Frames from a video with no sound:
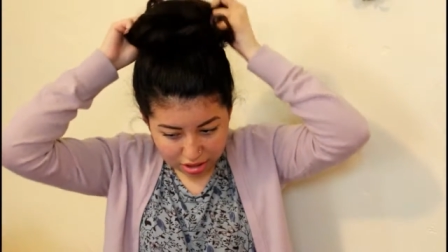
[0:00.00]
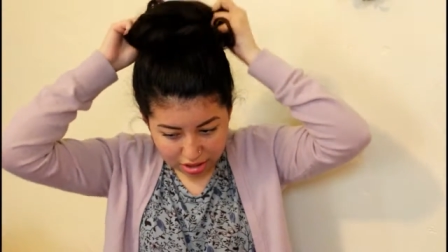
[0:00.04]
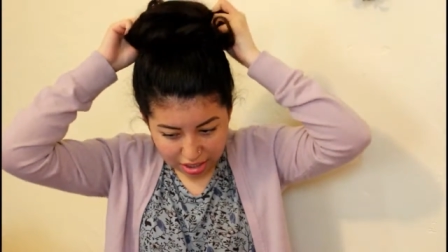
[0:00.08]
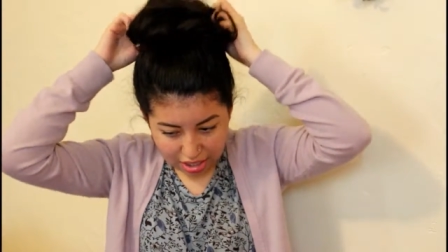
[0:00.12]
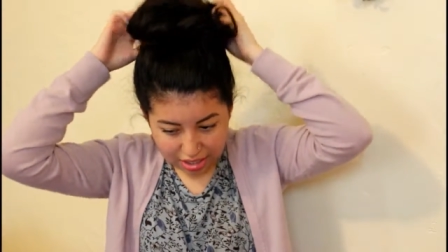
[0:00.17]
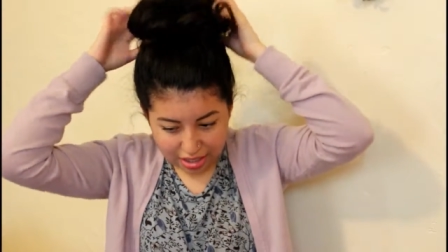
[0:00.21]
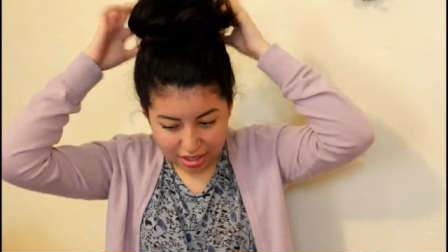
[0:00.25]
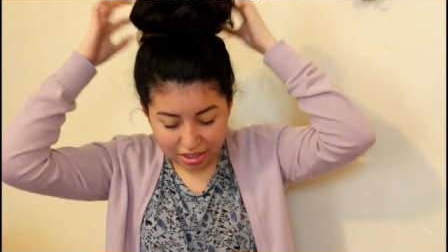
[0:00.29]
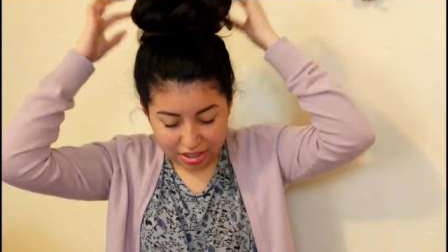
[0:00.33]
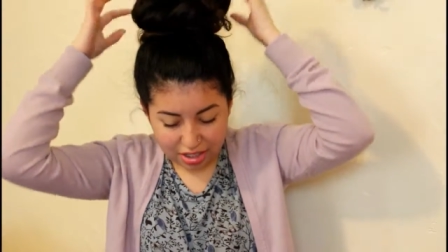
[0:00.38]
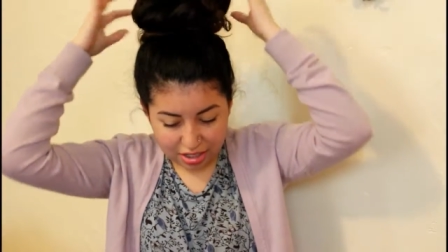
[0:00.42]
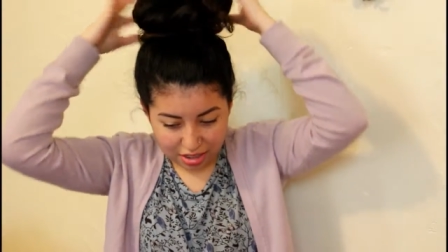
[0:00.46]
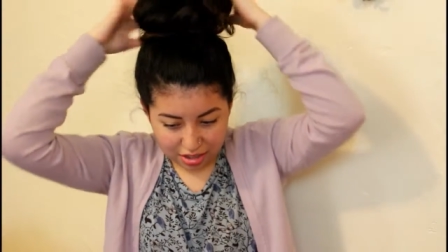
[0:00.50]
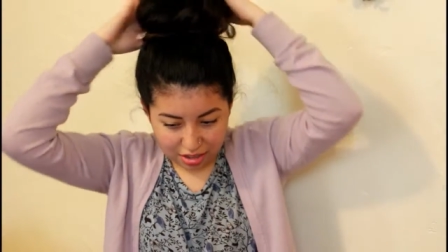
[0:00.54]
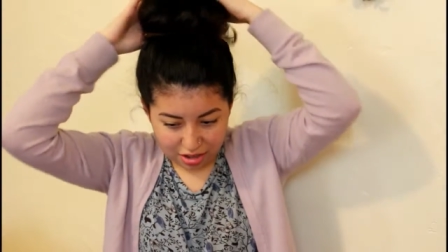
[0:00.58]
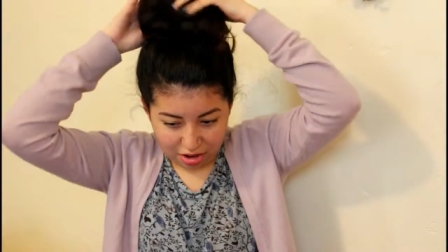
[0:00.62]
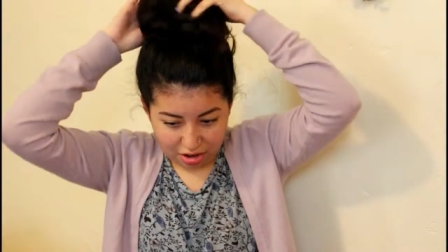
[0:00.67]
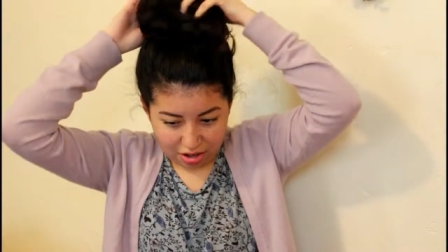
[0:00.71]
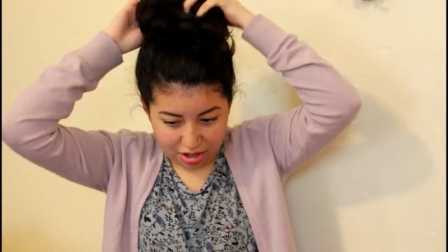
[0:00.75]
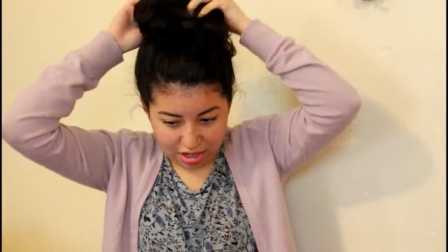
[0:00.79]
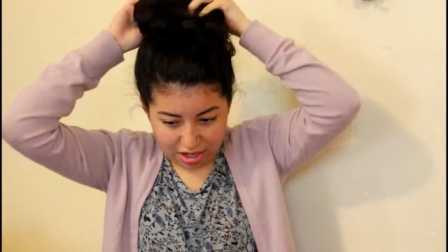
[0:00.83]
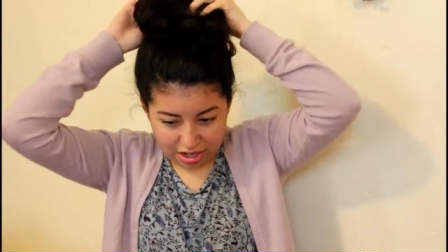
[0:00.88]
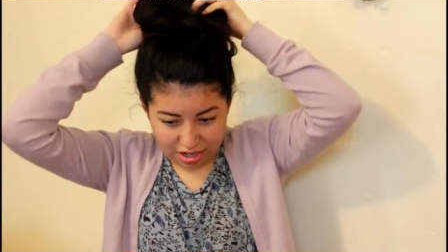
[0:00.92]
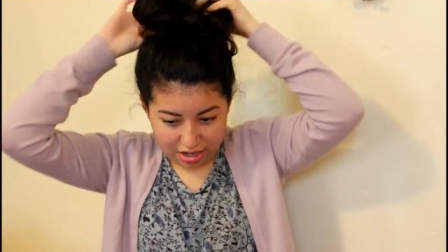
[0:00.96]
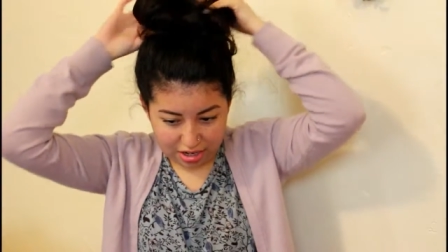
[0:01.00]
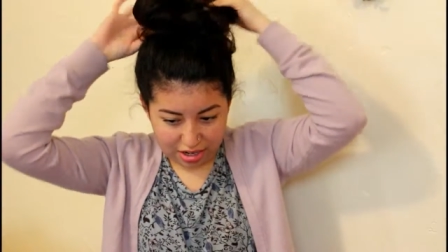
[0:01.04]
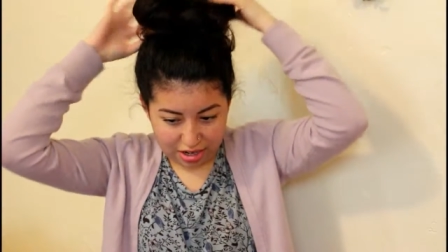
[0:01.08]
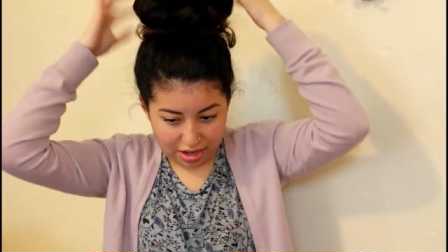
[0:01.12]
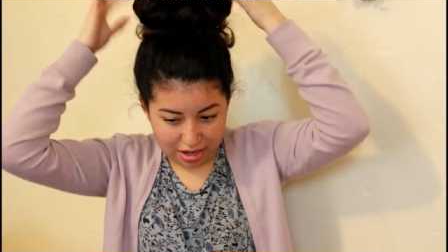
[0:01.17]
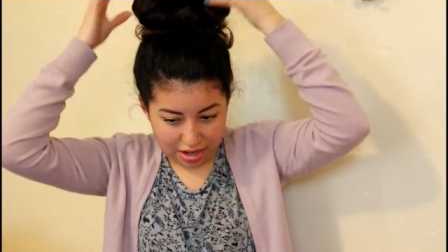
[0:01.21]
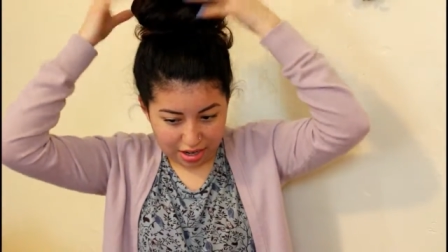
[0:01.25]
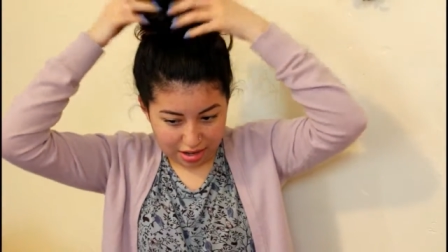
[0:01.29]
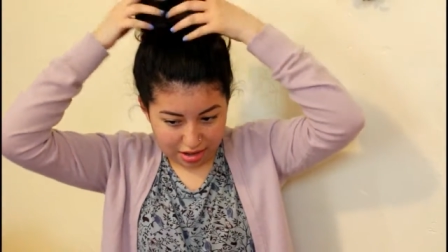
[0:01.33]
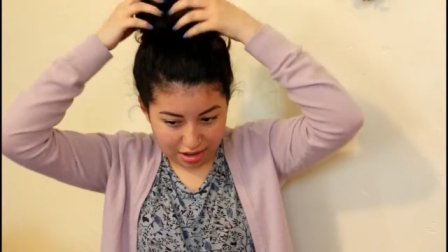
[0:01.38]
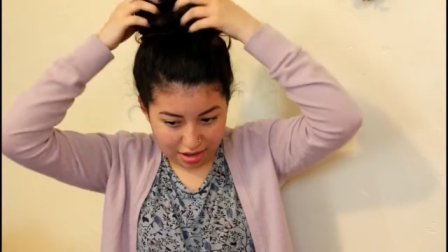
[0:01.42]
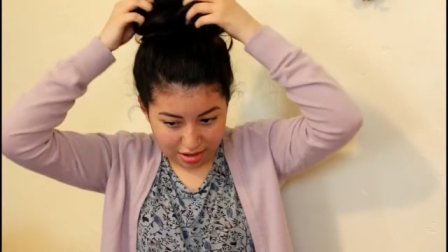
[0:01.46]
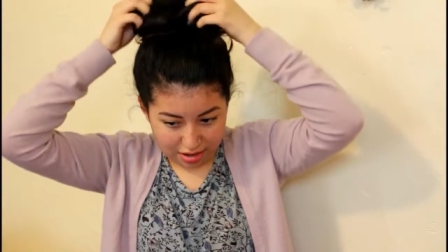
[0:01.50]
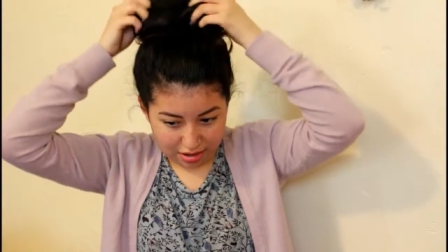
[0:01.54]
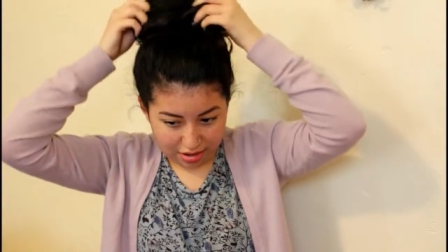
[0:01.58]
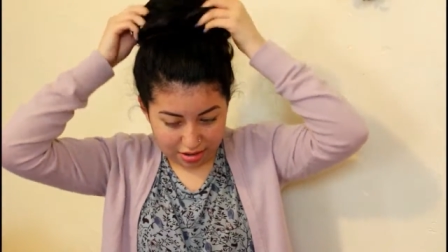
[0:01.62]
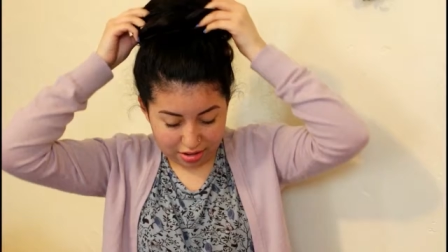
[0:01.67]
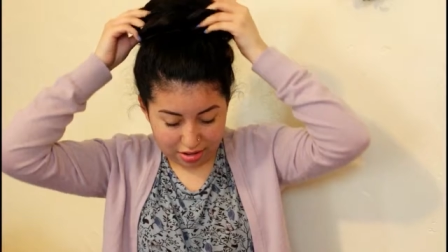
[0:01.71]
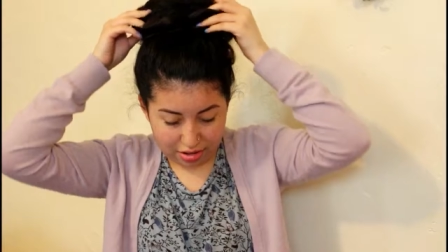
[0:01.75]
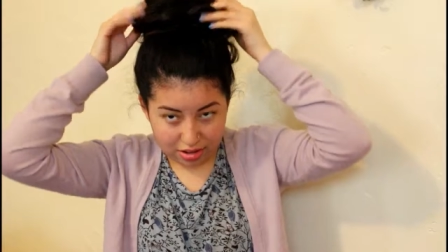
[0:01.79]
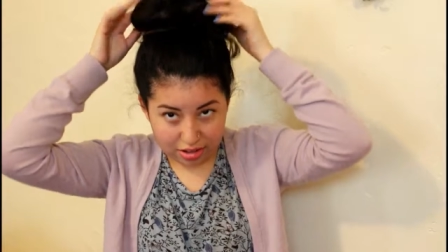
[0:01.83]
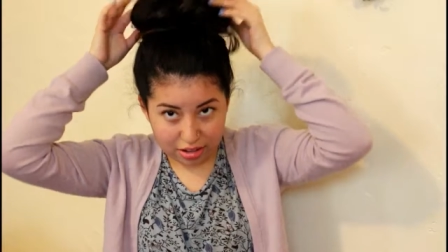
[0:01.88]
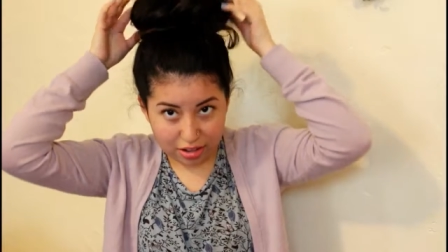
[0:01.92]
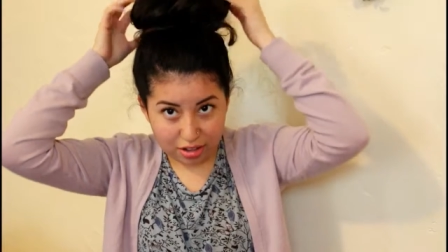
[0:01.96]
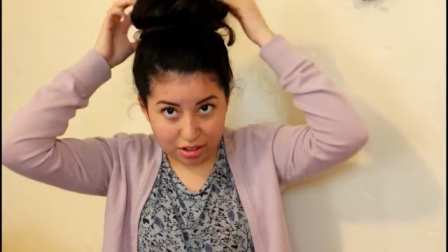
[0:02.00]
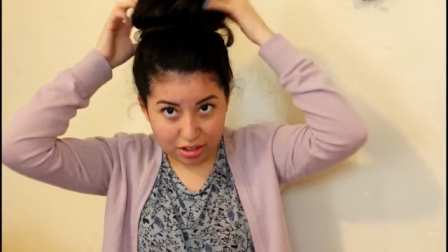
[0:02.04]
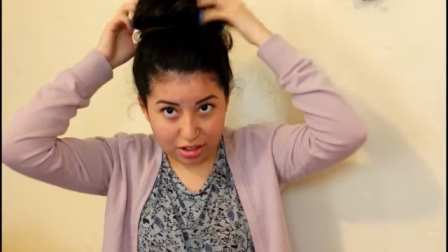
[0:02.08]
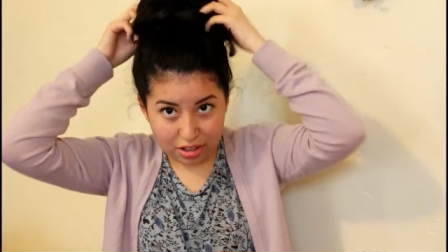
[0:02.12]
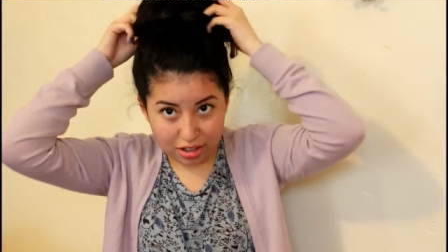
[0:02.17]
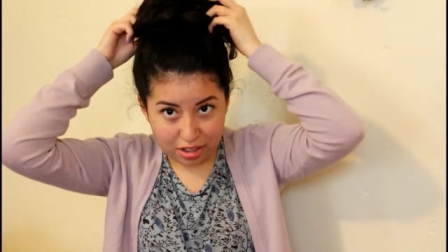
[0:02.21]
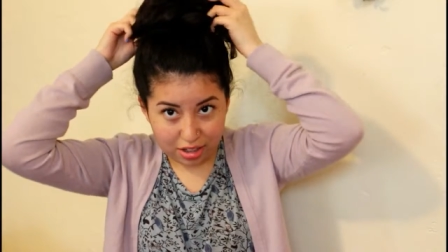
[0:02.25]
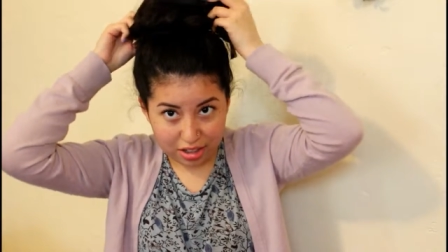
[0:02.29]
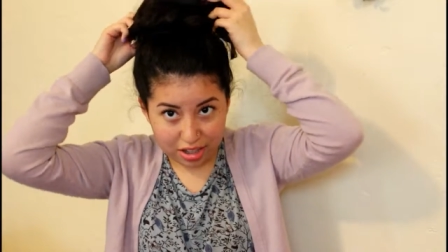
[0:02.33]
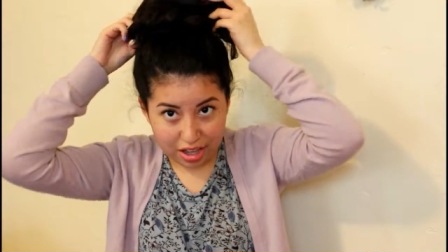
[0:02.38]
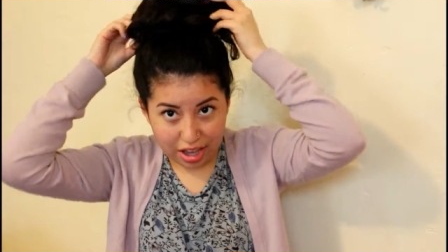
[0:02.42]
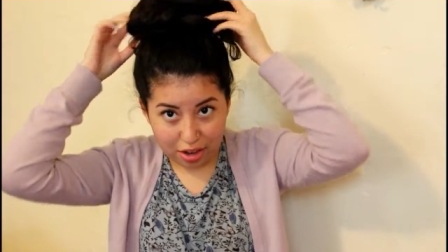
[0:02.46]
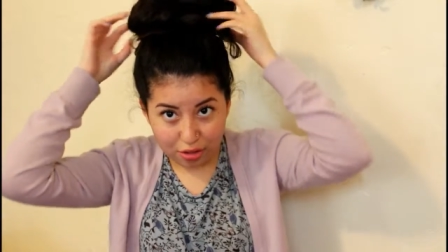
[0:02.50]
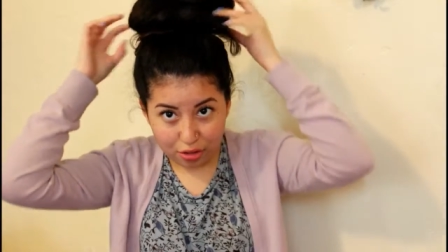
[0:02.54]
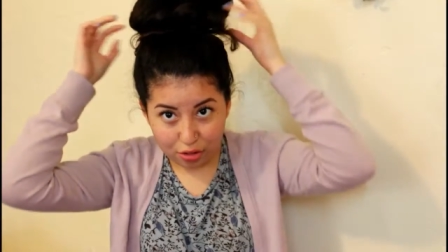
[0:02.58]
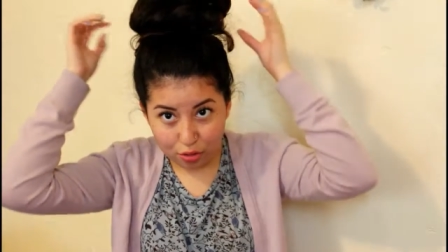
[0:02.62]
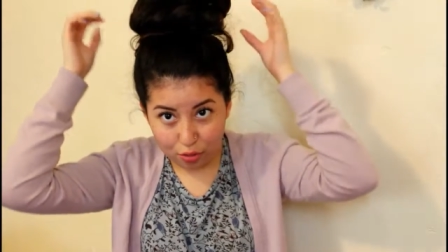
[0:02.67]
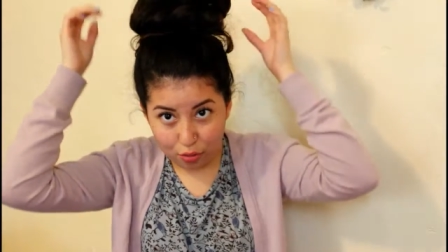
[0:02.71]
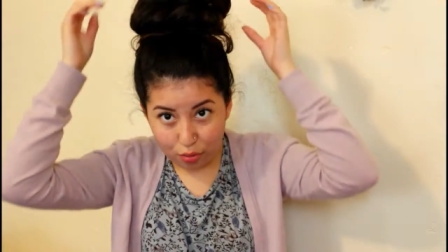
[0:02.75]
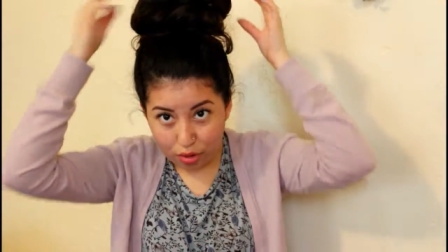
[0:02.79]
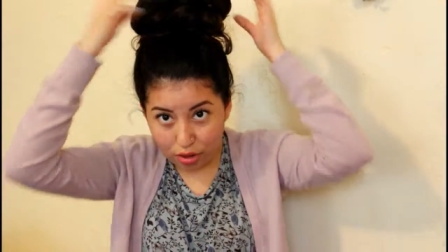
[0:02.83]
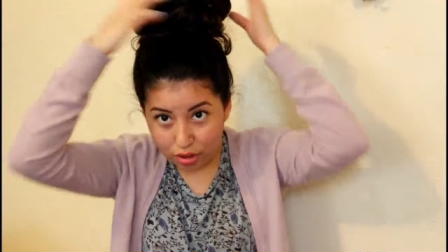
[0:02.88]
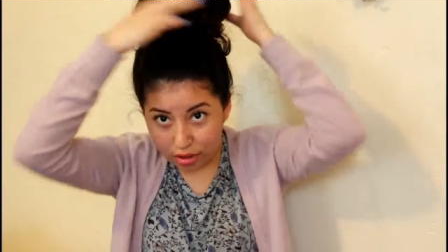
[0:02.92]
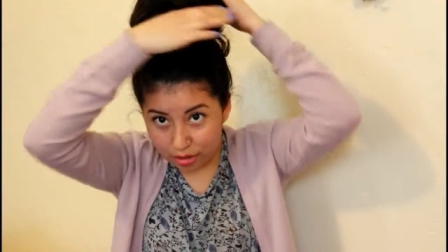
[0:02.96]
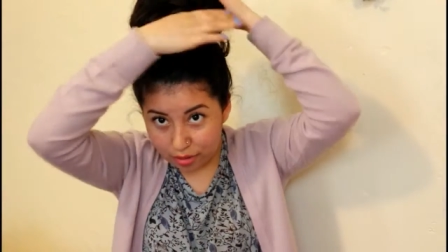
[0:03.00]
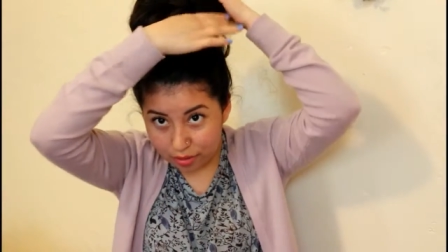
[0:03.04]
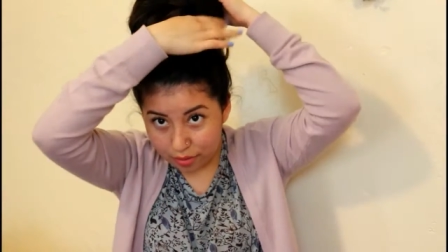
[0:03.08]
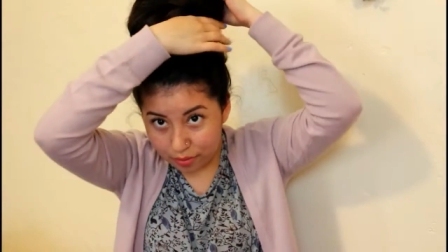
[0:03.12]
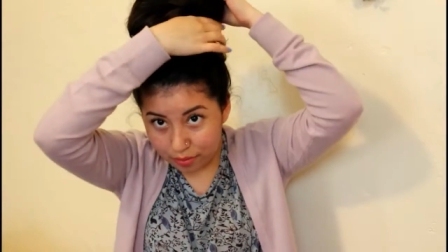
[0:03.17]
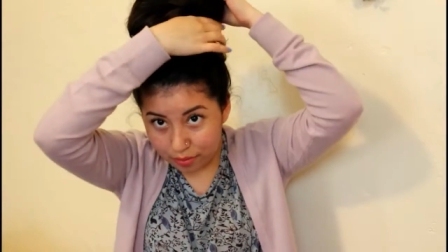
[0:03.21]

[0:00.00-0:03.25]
kind of tug on it until it looks how you want.